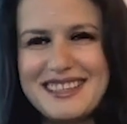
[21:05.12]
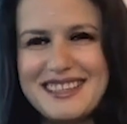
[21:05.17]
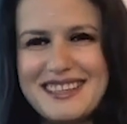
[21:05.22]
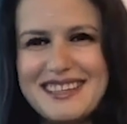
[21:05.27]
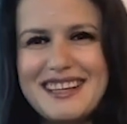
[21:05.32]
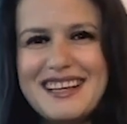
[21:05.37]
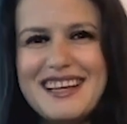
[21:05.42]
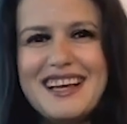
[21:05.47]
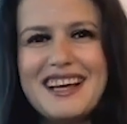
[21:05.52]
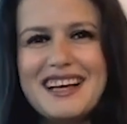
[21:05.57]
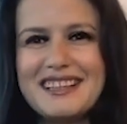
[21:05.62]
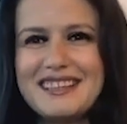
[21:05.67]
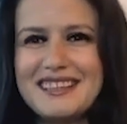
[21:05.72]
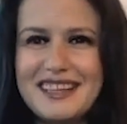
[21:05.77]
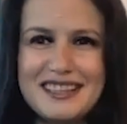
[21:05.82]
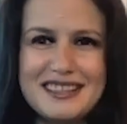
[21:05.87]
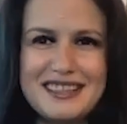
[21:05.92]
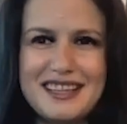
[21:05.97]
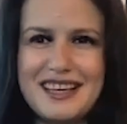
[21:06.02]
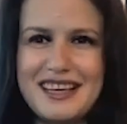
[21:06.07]
here,
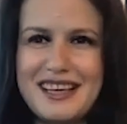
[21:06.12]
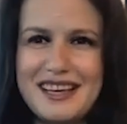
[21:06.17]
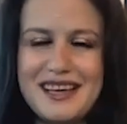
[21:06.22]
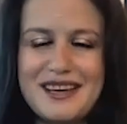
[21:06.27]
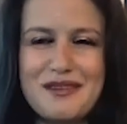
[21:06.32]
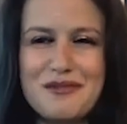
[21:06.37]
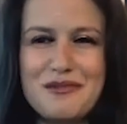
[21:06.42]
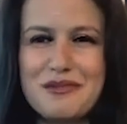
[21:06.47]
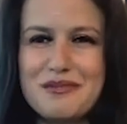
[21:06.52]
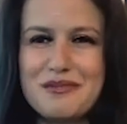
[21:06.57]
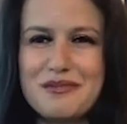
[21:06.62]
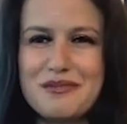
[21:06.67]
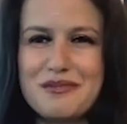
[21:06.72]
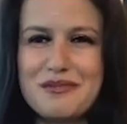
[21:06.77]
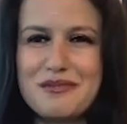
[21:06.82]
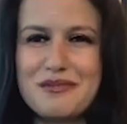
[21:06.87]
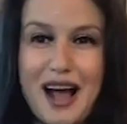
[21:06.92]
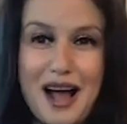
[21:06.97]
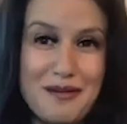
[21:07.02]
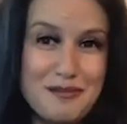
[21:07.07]
then
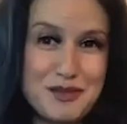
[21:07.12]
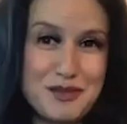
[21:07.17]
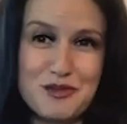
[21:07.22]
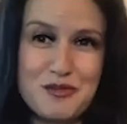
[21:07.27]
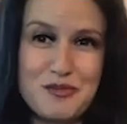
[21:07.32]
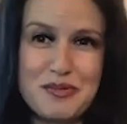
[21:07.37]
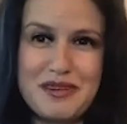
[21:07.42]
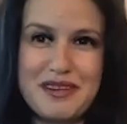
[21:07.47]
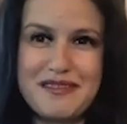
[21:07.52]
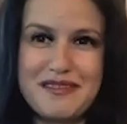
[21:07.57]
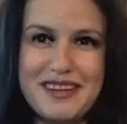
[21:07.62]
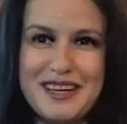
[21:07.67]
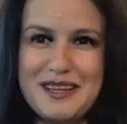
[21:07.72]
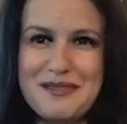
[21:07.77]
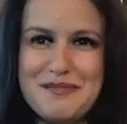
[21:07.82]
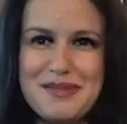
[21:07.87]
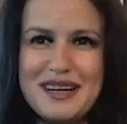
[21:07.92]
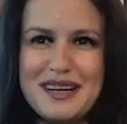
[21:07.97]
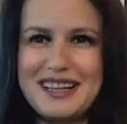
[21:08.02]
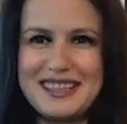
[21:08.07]
I'm super
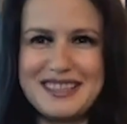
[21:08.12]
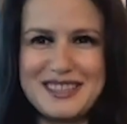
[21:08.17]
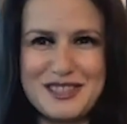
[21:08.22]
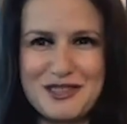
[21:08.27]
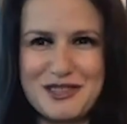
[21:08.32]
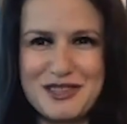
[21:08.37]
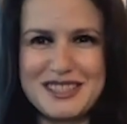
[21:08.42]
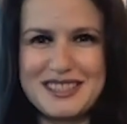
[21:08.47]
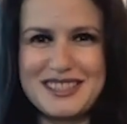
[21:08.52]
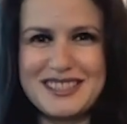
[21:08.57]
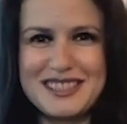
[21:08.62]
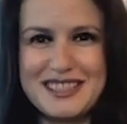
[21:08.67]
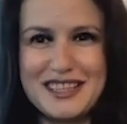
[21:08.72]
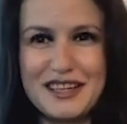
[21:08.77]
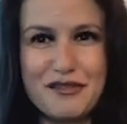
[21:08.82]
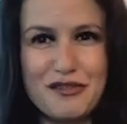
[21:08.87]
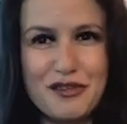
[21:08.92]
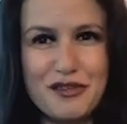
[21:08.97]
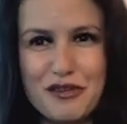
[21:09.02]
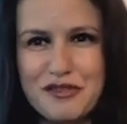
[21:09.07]
available, and so is the
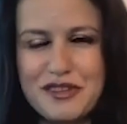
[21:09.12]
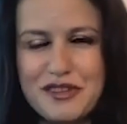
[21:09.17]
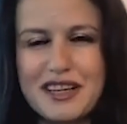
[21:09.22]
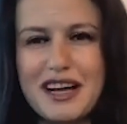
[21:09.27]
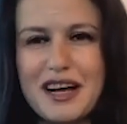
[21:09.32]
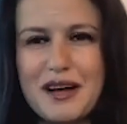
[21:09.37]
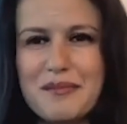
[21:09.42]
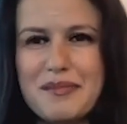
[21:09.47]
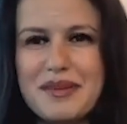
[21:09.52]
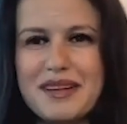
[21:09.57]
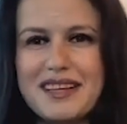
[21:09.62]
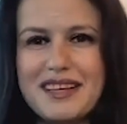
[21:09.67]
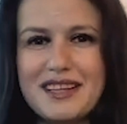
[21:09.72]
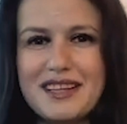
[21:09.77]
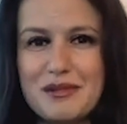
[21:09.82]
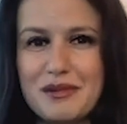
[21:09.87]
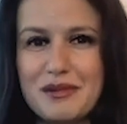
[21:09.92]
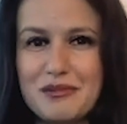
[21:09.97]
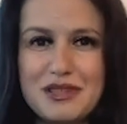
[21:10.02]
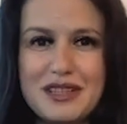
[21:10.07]
CFO of the company, and
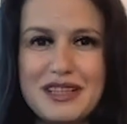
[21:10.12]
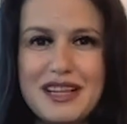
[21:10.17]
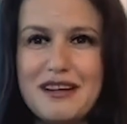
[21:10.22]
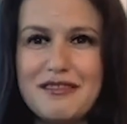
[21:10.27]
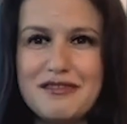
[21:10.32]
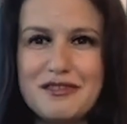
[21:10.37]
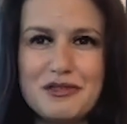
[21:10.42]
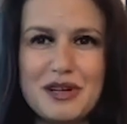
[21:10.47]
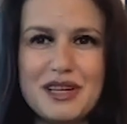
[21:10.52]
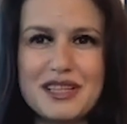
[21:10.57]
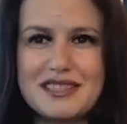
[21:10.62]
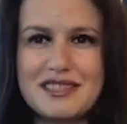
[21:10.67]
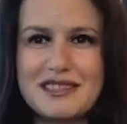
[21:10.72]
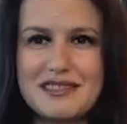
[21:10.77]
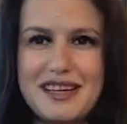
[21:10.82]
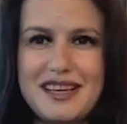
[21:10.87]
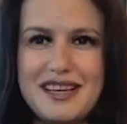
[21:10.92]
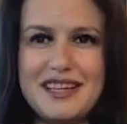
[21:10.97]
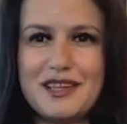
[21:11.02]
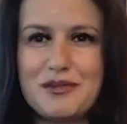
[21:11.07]
we would love to answer
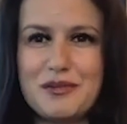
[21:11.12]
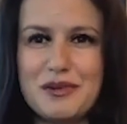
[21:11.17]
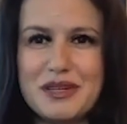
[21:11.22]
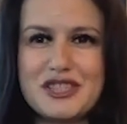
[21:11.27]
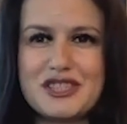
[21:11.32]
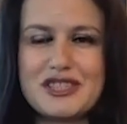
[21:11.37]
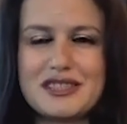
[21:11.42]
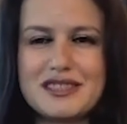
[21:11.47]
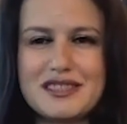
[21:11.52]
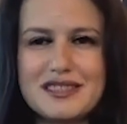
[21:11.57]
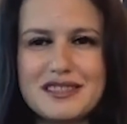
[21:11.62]
any questions.